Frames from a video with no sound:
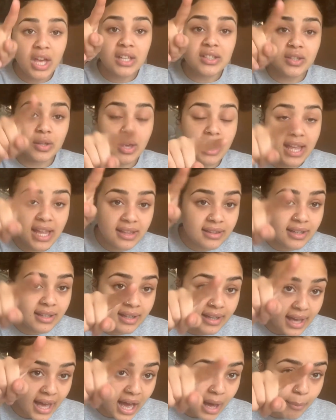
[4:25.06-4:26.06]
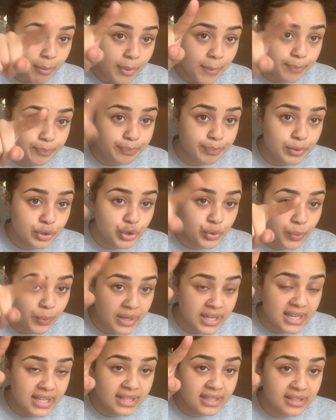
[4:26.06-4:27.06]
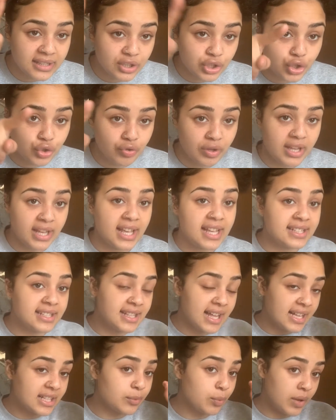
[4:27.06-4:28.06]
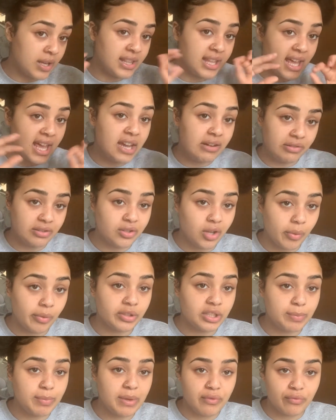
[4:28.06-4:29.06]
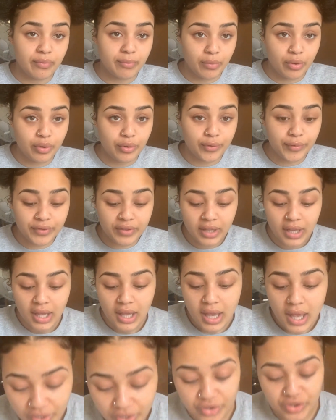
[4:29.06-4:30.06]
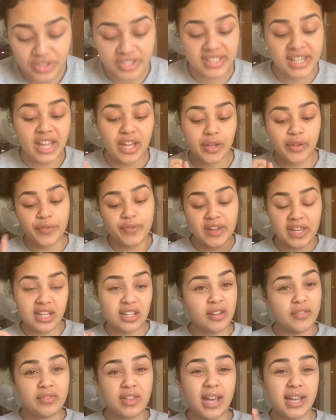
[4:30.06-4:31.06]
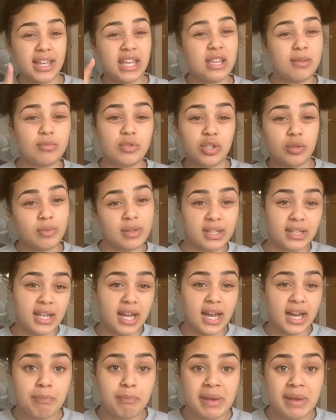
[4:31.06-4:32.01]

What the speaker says: So in the gap between the string that's where the hair is going to be removed. So just get a feeling of that, keep doing that